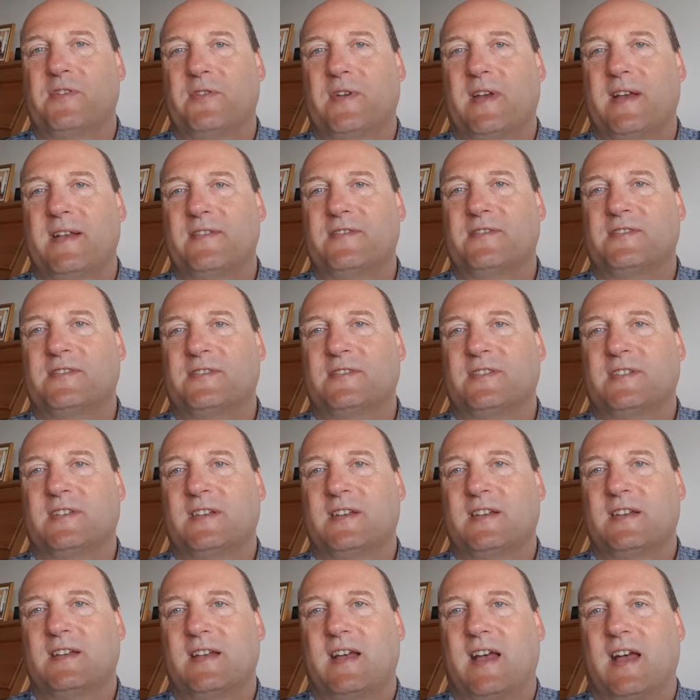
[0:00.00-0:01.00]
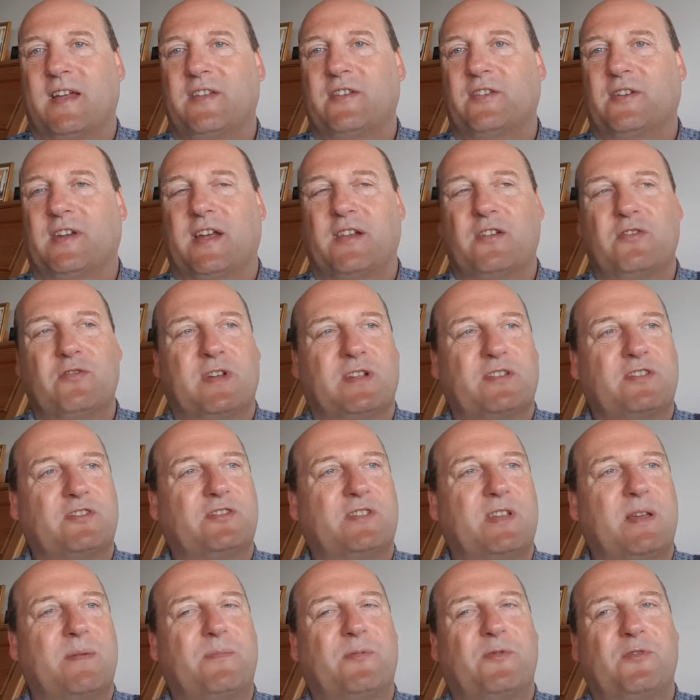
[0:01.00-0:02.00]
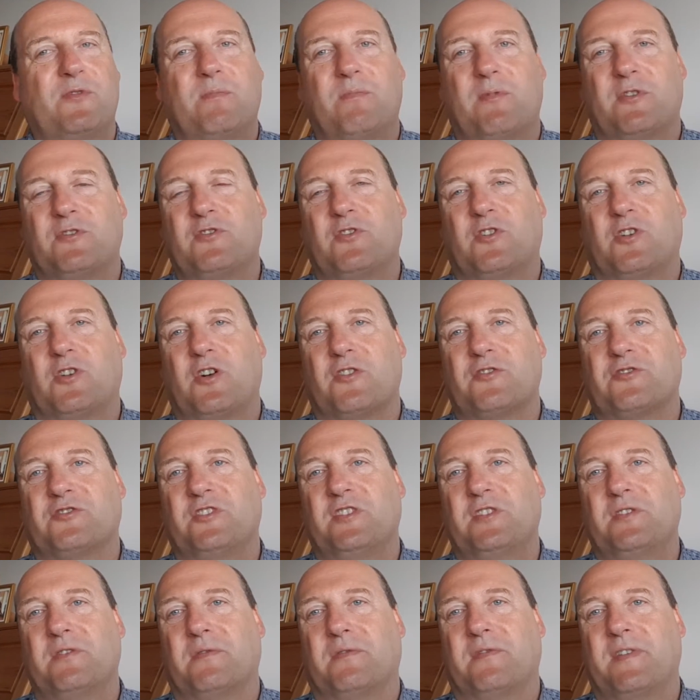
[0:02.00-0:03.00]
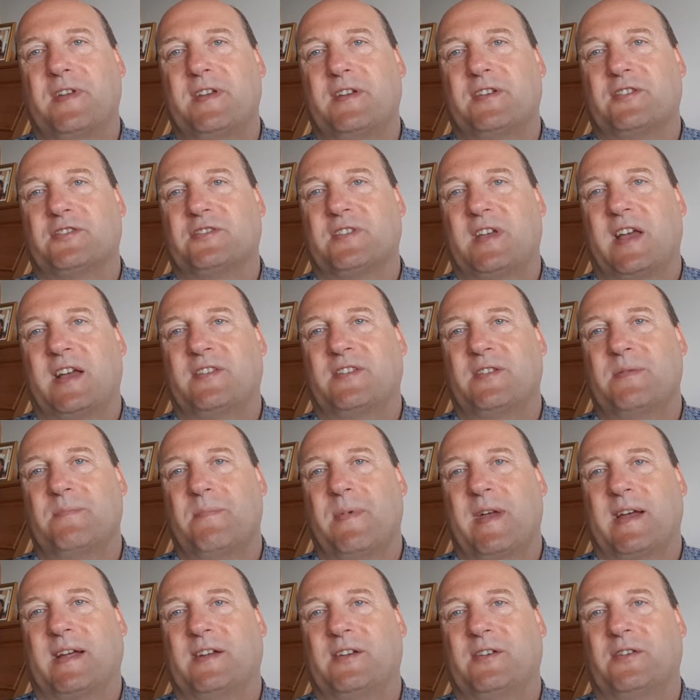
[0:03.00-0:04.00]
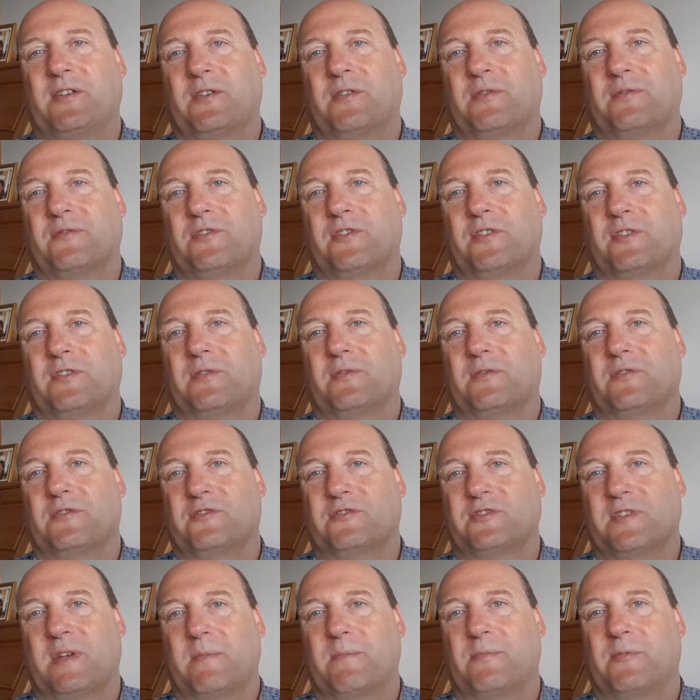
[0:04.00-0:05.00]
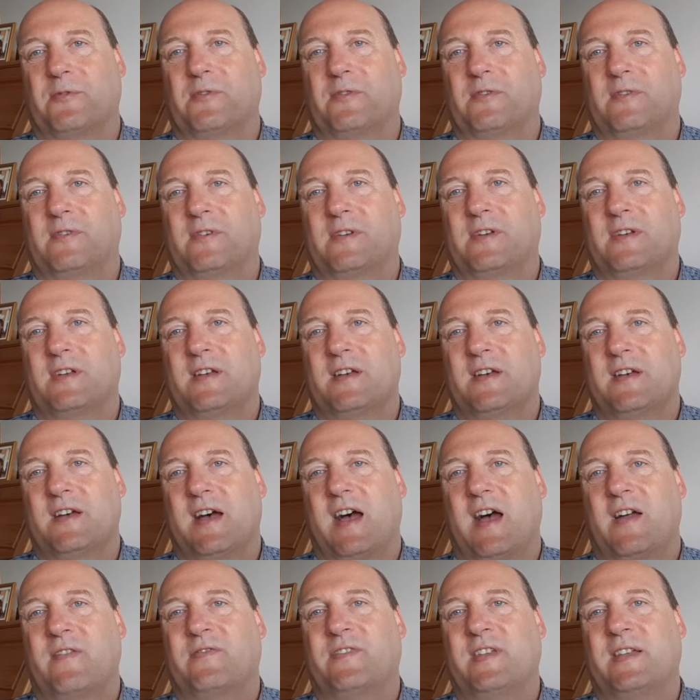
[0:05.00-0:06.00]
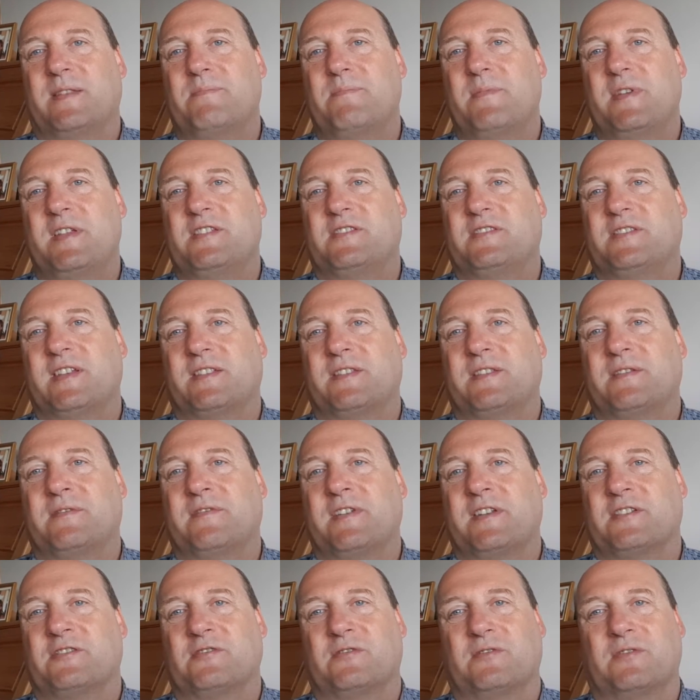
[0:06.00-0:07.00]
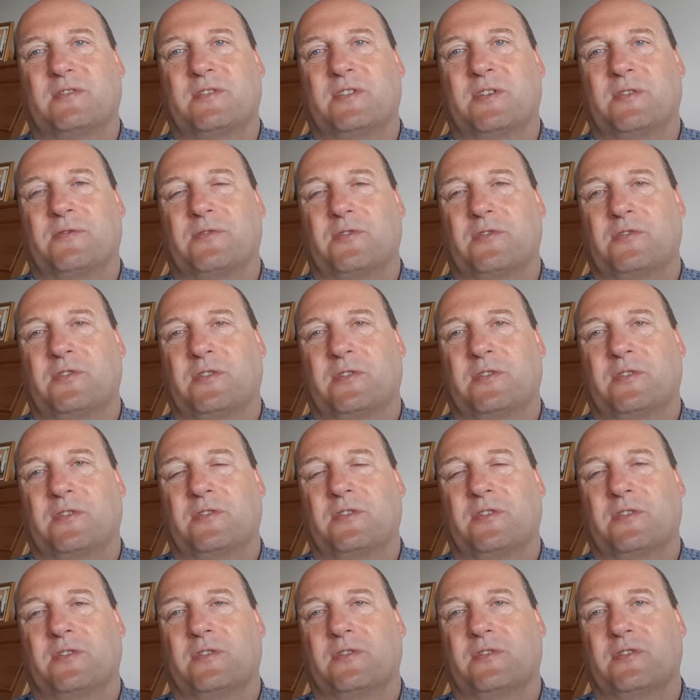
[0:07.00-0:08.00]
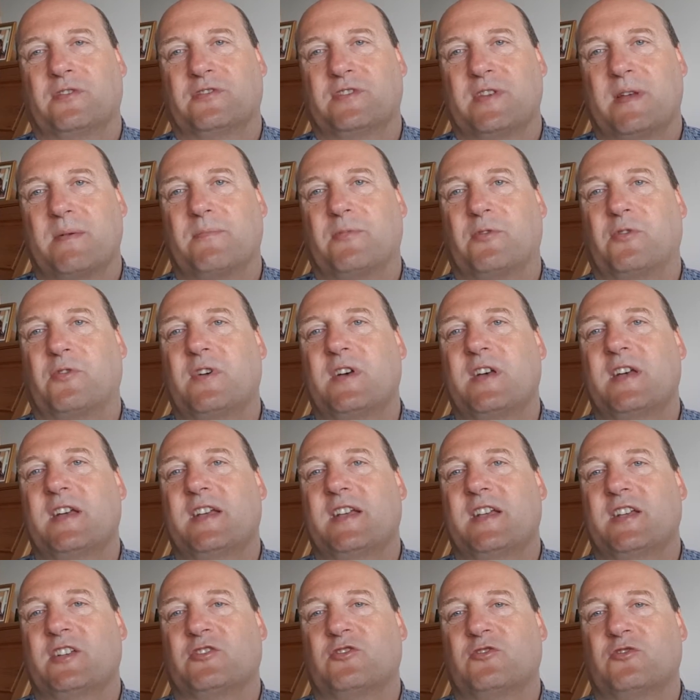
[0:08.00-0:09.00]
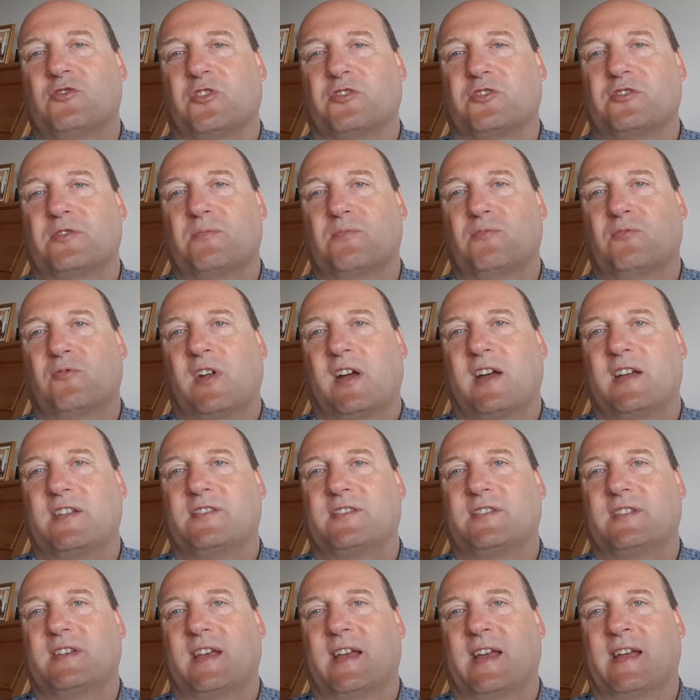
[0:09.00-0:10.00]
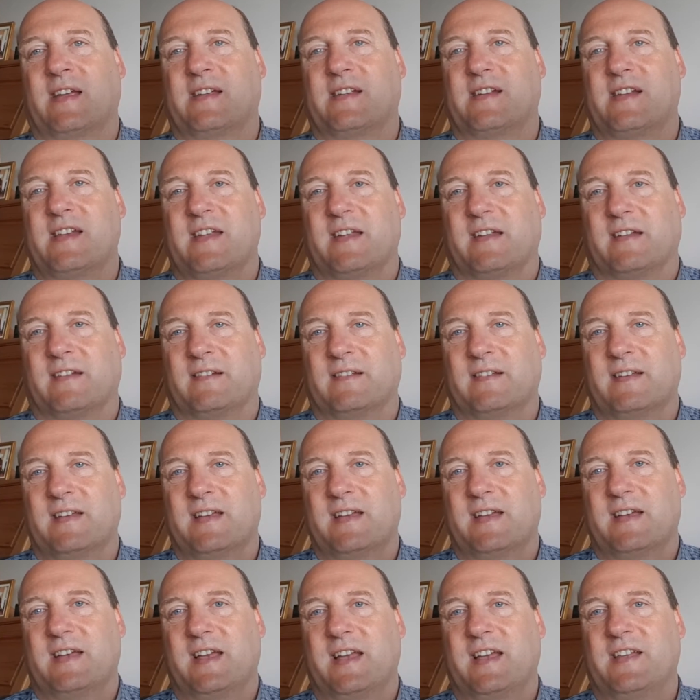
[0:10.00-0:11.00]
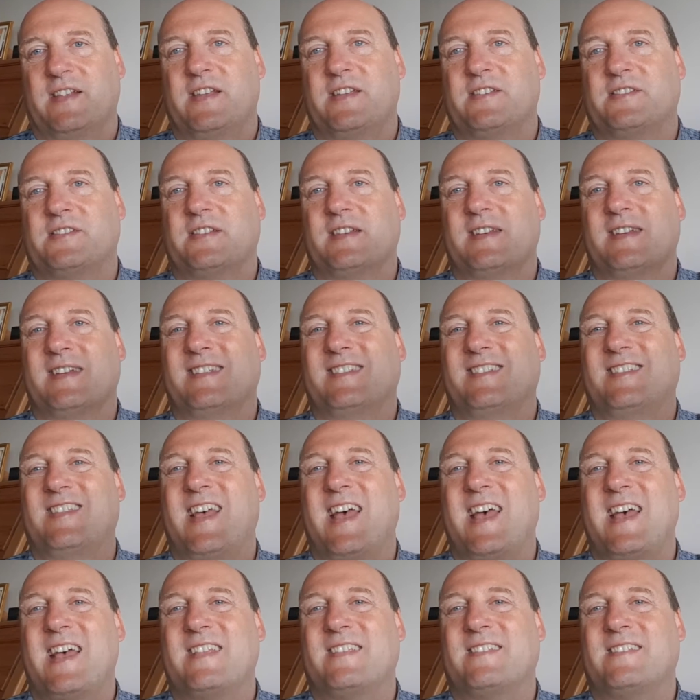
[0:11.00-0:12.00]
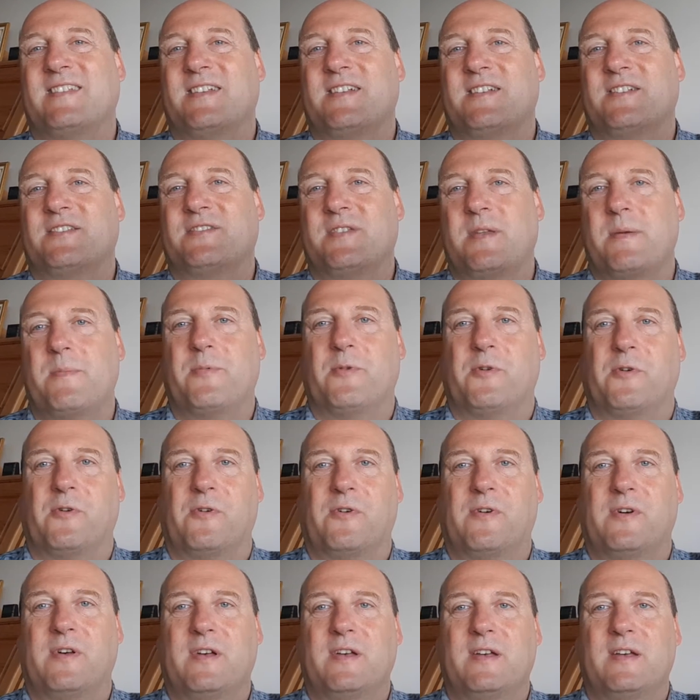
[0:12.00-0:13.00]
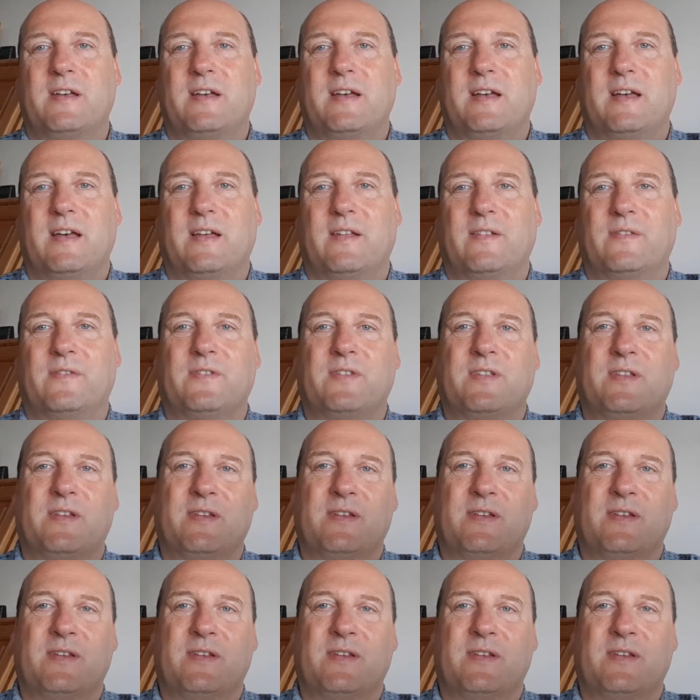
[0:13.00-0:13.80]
in your hands and you can look at the sample, but you can't see your fingers at the back of the sample. And that means that the vessel of the sample is not bright and clear. It is that simple, and